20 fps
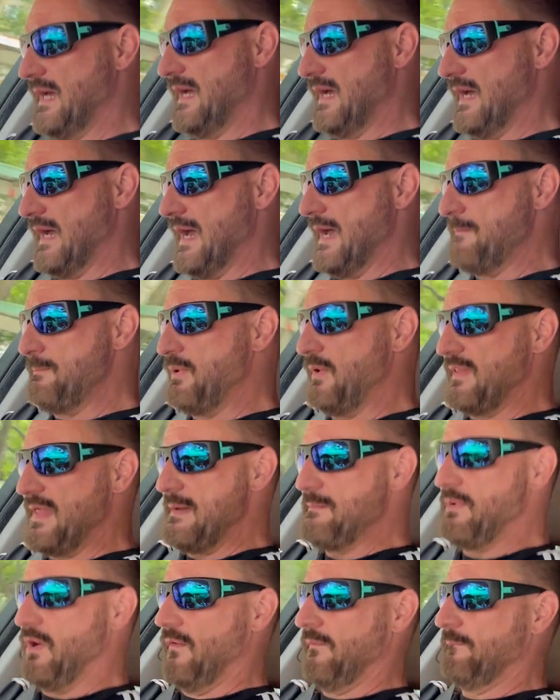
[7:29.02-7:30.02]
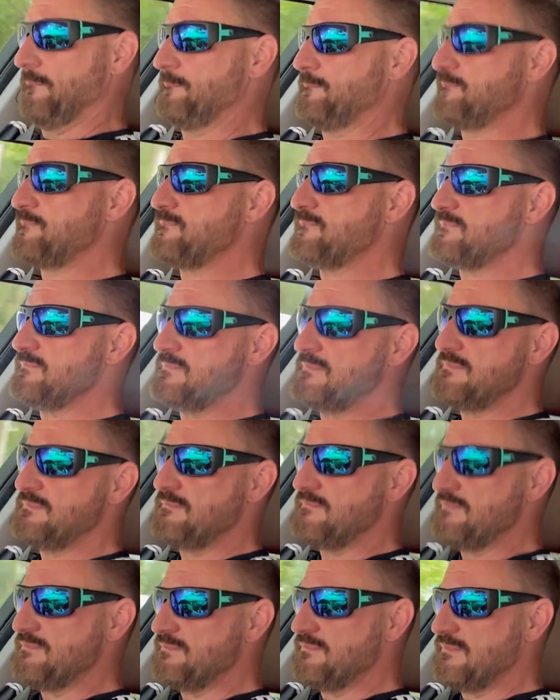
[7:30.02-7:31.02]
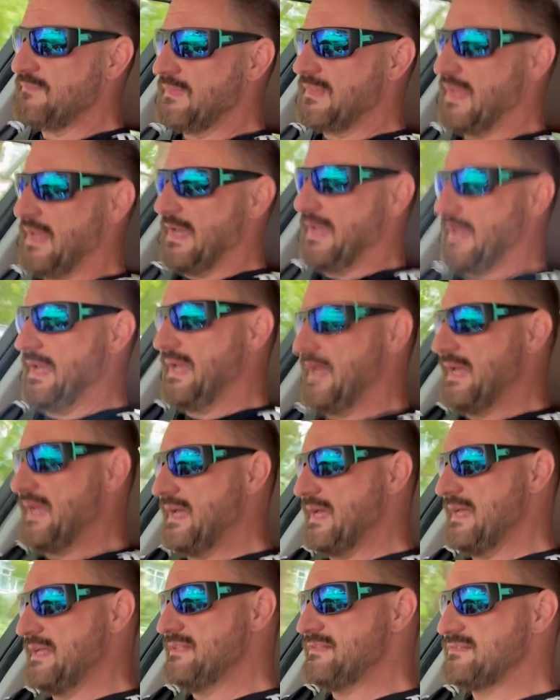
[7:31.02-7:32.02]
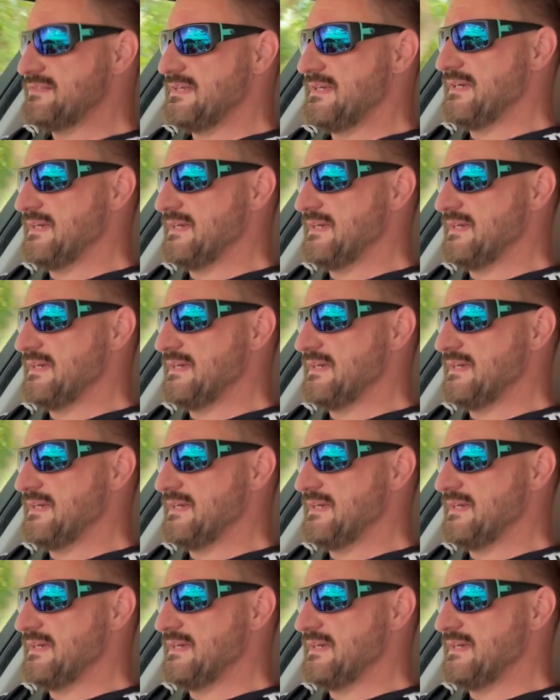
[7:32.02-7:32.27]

And put them on. And